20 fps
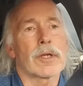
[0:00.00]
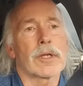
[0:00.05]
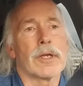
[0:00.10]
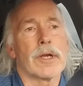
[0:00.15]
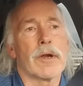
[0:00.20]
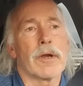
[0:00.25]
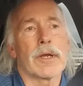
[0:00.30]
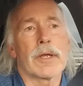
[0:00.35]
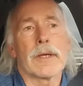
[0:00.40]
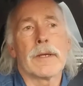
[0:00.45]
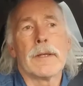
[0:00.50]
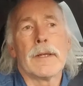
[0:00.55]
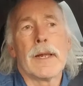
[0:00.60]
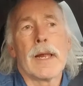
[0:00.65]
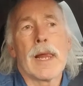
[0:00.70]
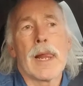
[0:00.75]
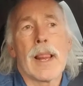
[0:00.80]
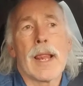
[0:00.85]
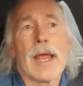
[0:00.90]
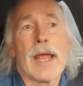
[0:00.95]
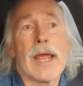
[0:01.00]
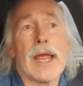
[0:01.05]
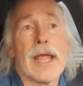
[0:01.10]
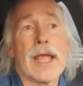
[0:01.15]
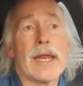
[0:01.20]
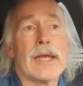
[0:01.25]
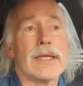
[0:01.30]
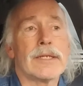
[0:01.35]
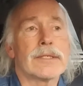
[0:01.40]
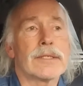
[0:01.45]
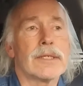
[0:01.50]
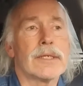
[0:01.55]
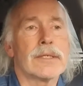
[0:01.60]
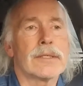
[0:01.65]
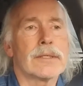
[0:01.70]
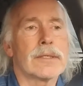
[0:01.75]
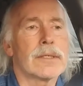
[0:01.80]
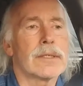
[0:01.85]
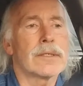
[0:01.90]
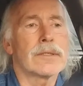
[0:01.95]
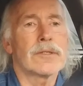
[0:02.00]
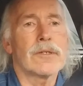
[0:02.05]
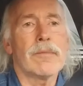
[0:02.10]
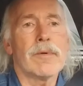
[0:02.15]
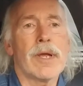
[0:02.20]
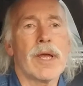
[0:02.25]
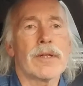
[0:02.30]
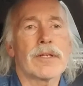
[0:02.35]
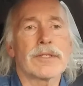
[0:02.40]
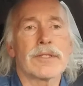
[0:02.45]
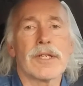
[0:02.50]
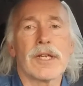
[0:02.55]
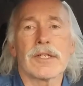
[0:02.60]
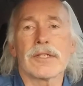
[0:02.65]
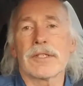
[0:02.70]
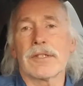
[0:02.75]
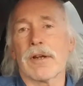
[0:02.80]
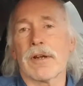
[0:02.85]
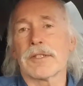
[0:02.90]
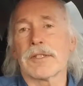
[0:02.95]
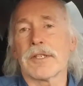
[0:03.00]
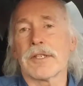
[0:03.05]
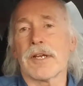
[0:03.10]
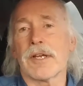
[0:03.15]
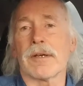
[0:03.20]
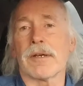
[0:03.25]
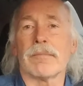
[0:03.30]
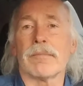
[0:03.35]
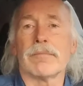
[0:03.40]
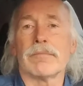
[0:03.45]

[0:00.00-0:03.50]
area, and he says, show me how this thing starts up.